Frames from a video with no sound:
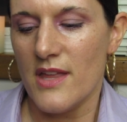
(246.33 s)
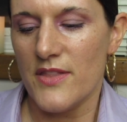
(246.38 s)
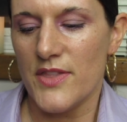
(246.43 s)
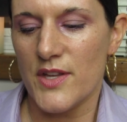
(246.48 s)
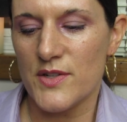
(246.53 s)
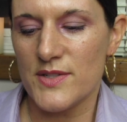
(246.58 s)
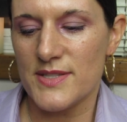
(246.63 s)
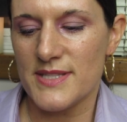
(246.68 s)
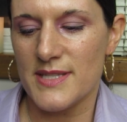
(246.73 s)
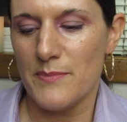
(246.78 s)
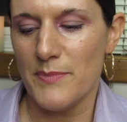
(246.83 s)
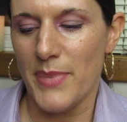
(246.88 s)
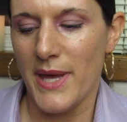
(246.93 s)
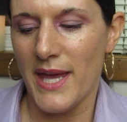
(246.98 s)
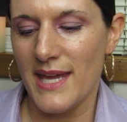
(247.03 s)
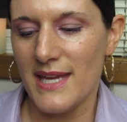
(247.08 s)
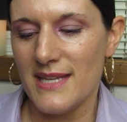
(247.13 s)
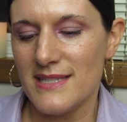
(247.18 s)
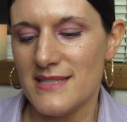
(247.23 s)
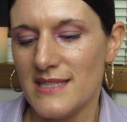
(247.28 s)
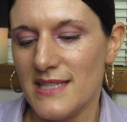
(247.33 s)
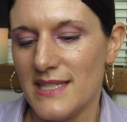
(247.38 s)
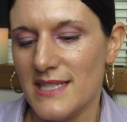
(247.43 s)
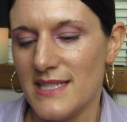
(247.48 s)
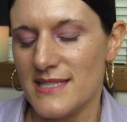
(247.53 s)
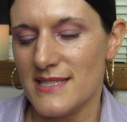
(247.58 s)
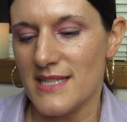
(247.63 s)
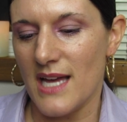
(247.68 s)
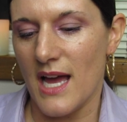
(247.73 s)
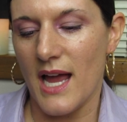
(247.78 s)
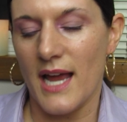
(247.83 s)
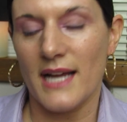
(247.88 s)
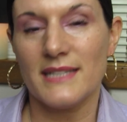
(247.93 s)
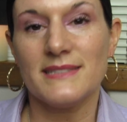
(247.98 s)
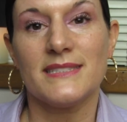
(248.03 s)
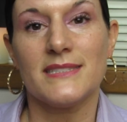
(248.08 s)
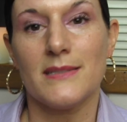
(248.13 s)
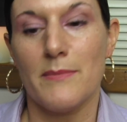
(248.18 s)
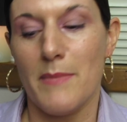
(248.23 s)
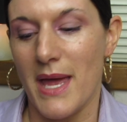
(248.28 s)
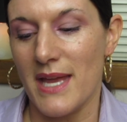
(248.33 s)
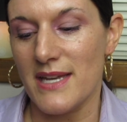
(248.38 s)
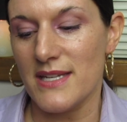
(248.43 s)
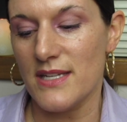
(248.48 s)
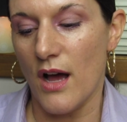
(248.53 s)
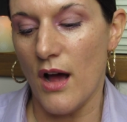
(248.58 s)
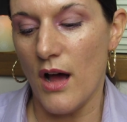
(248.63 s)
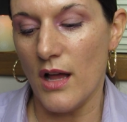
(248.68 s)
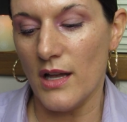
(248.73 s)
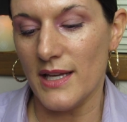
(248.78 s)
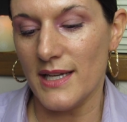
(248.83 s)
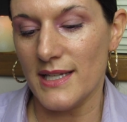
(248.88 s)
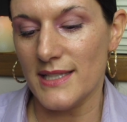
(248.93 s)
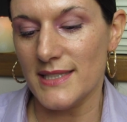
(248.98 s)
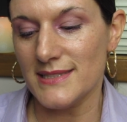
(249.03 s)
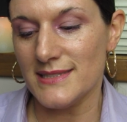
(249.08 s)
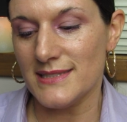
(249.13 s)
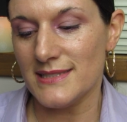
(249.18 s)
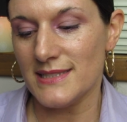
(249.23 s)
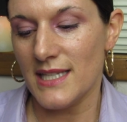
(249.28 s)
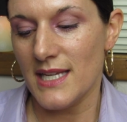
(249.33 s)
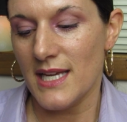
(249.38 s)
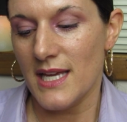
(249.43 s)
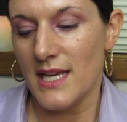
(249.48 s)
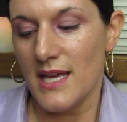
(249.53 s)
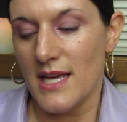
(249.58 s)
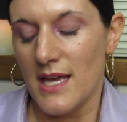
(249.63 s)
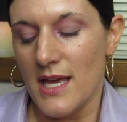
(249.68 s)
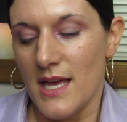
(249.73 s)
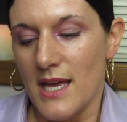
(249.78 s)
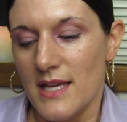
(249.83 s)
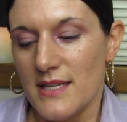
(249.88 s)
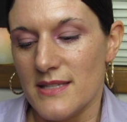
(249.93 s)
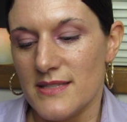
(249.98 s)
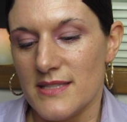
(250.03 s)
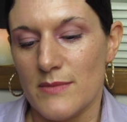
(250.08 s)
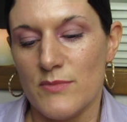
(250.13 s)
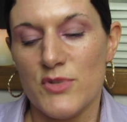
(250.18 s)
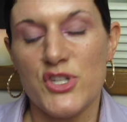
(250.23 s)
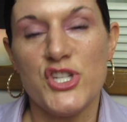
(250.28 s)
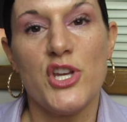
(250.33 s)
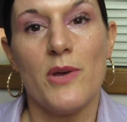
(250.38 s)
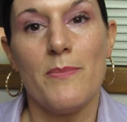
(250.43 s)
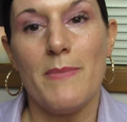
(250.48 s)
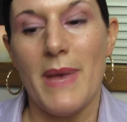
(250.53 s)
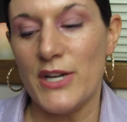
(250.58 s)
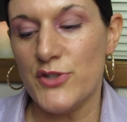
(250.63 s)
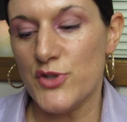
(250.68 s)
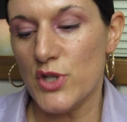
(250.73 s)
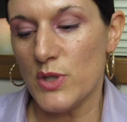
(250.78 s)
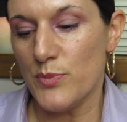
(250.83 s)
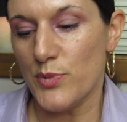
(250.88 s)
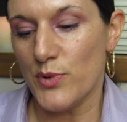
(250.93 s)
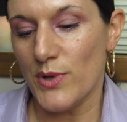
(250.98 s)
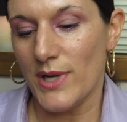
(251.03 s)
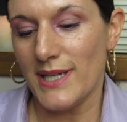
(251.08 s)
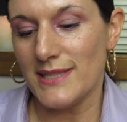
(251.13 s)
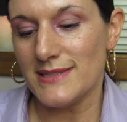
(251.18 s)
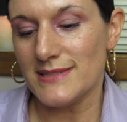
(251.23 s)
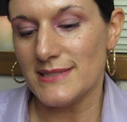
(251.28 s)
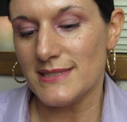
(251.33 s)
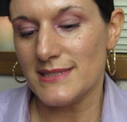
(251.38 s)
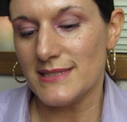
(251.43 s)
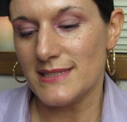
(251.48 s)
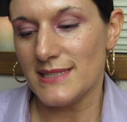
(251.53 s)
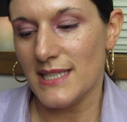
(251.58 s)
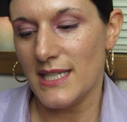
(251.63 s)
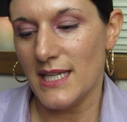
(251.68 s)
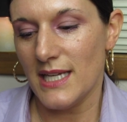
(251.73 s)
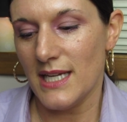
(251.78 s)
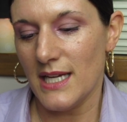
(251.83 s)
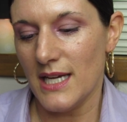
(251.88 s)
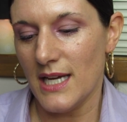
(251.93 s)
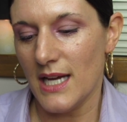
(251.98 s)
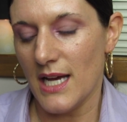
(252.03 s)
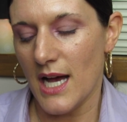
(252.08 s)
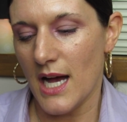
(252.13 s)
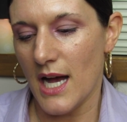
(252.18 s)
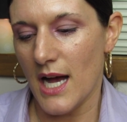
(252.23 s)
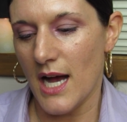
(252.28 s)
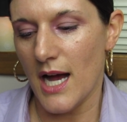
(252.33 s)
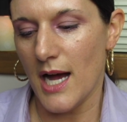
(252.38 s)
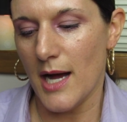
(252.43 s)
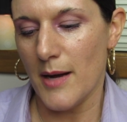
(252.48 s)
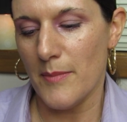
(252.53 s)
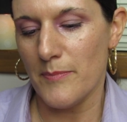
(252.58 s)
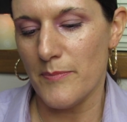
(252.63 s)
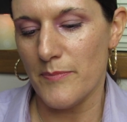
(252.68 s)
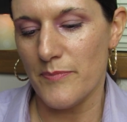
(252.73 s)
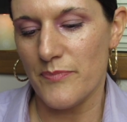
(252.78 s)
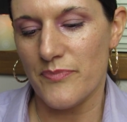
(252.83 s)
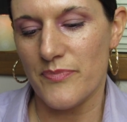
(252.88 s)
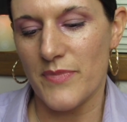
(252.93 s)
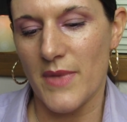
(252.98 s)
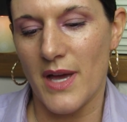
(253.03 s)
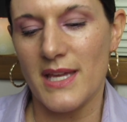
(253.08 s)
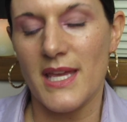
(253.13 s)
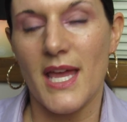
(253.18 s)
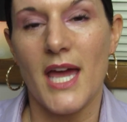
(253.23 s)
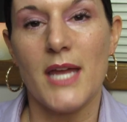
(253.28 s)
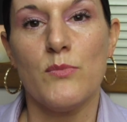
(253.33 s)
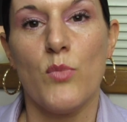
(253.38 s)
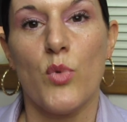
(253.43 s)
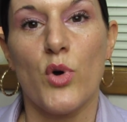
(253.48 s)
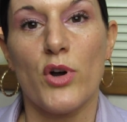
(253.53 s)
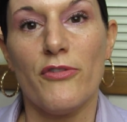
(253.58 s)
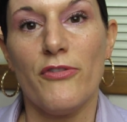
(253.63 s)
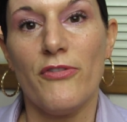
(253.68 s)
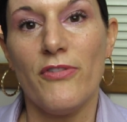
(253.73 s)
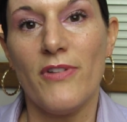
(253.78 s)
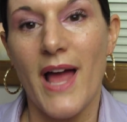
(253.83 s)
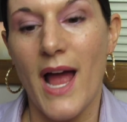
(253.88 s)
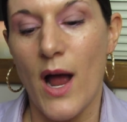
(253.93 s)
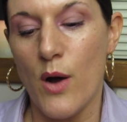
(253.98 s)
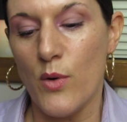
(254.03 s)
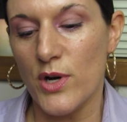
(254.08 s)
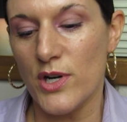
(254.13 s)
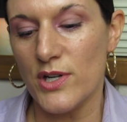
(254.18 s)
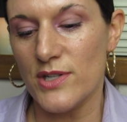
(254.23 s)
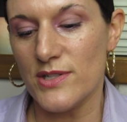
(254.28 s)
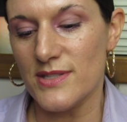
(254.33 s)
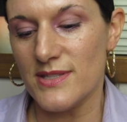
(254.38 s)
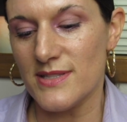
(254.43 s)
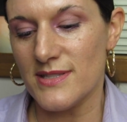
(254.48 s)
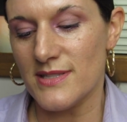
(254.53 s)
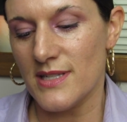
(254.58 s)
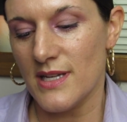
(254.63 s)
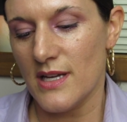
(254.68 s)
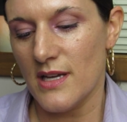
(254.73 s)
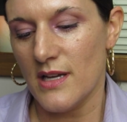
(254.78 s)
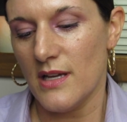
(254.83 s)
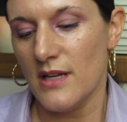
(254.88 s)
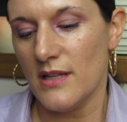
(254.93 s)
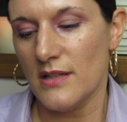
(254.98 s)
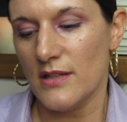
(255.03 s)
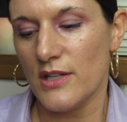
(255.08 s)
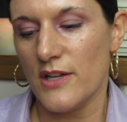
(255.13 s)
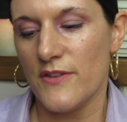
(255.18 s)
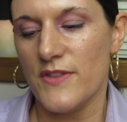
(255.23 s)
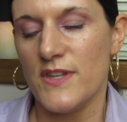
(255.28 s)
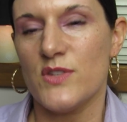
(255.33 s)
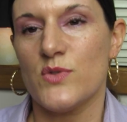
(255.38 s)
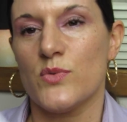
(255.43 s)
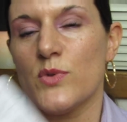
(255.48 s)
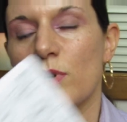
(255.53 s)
There's some paisley designs, some mandalas, some geometric prints. Um, again, more flowers. Look at these